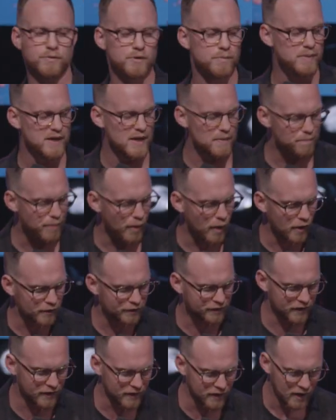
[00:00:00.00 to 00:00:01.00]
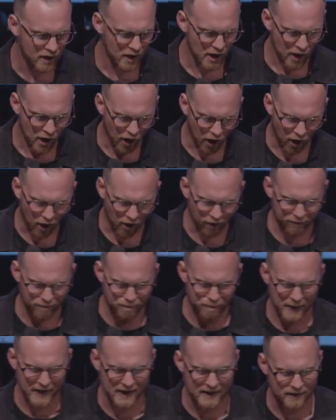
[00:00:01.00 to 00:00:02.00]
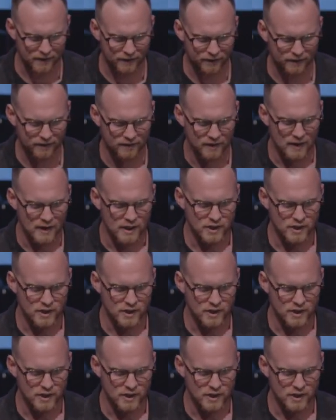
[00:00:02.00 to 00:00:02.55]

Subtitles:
to be a person of peace.